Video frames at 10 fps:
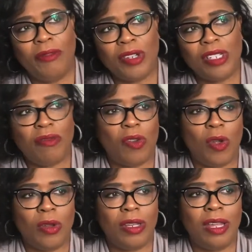First of
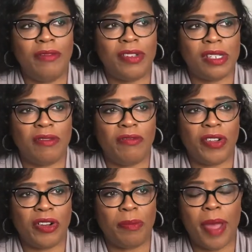all, love is
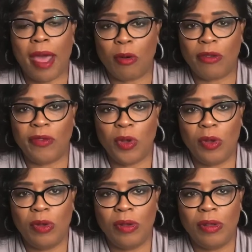very
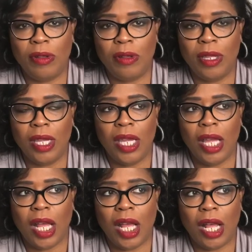powerful.
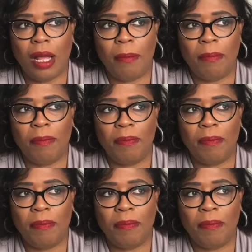Um,